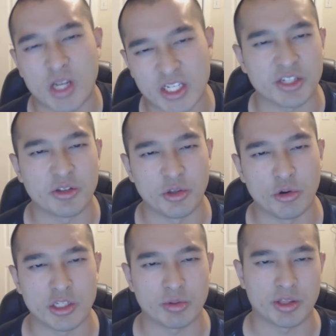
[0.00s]
raging
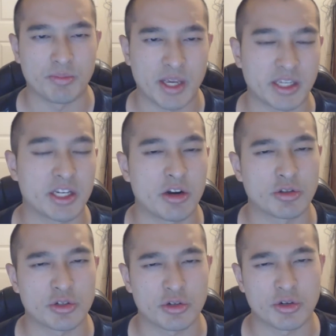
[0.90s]
annoyance with the main
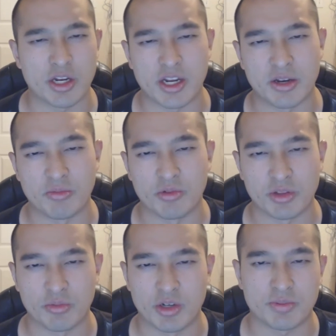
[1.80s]
character and
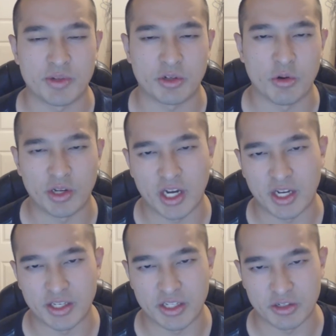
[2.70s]
with what's been going
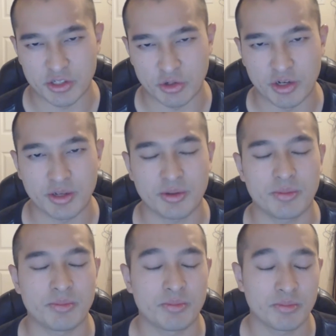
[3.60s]
on in the
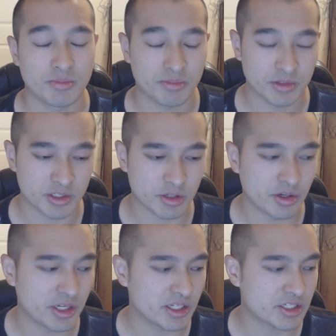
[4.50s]
story,
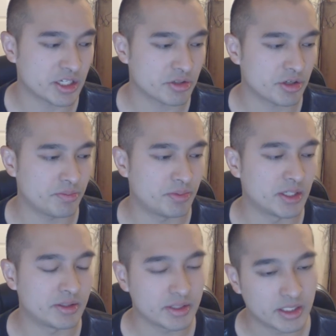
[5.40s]
etc.
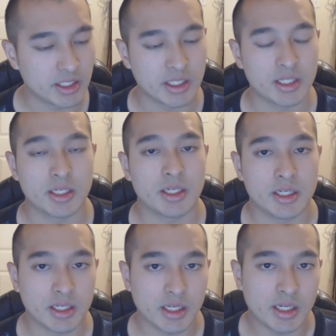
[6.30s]
But
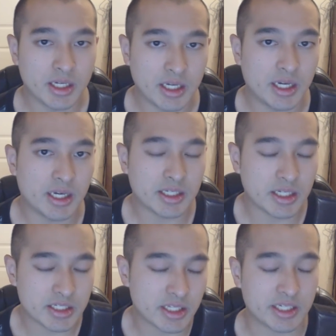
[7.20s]
I
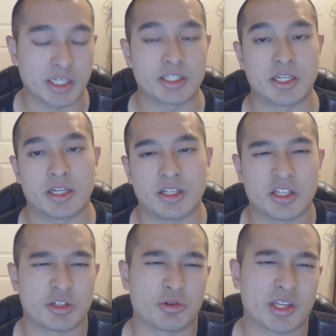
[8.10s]
guess, like I said,
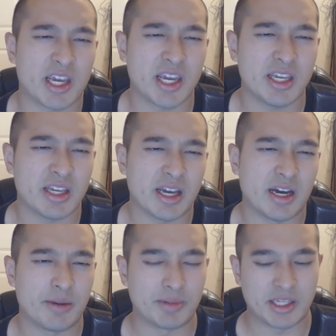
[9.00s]
it's okay.
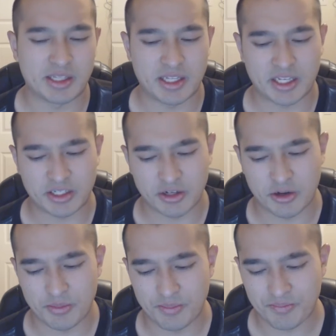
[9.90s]
I mean, like,
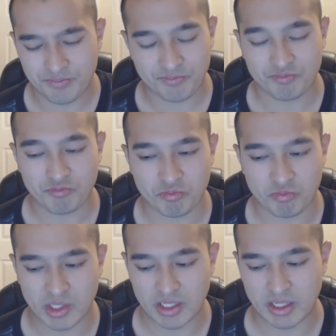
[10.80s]

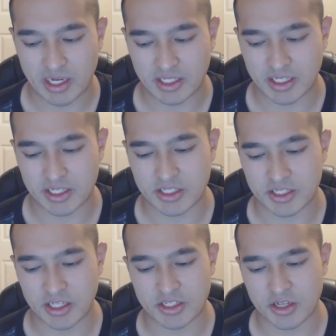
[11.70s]
I
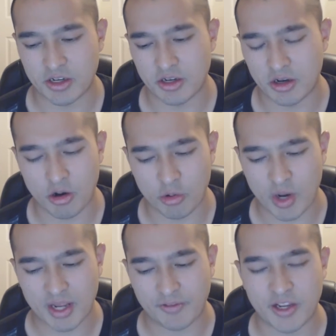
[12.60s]
guess it's a
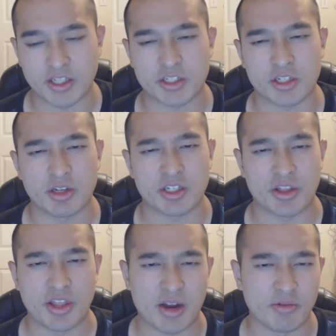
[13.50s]
alright Fate
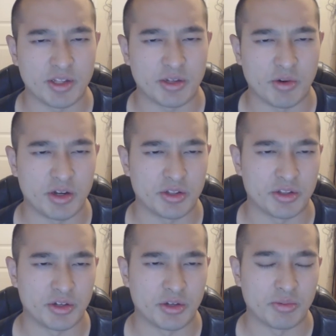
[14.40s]
series. Not really one
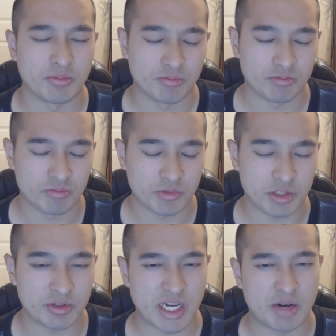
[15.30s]
of the
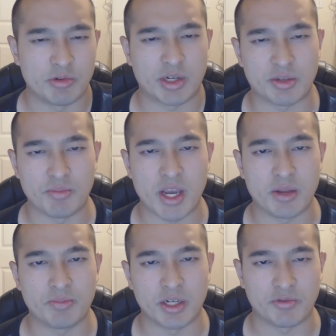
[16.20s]
series I would
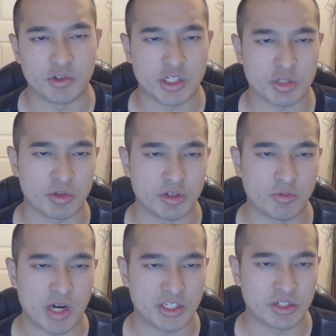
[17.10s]
recommend, but if you just want
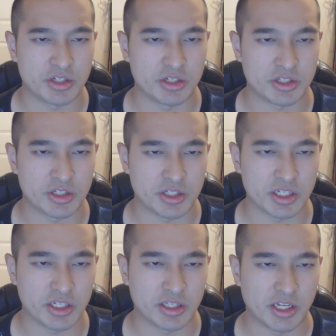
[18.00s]
to watch it just to
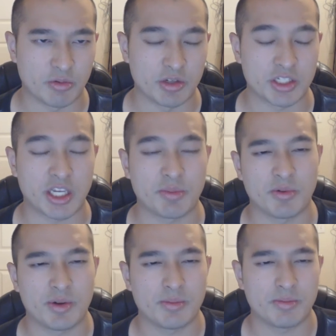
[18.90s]
see, like, what's
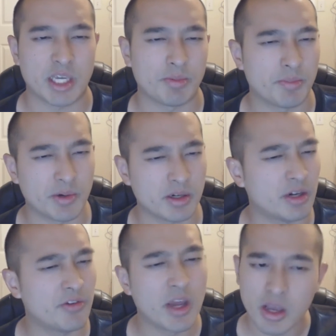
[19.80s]
capable
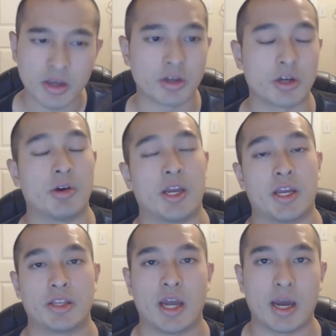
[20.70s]
of, go
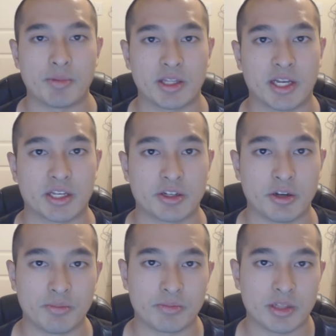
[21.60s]
ahead. I mean, like
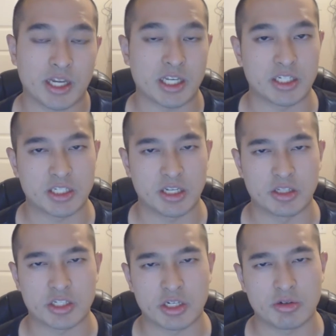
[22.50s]
I
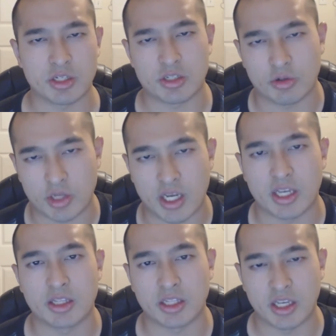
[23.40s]
said, the series is
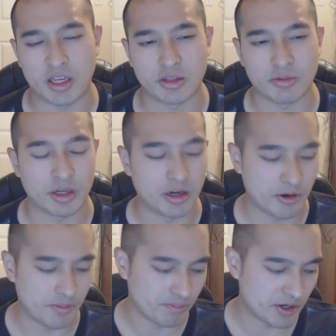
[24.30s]
okay in the end,
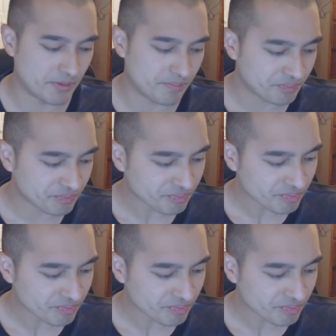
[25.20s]
but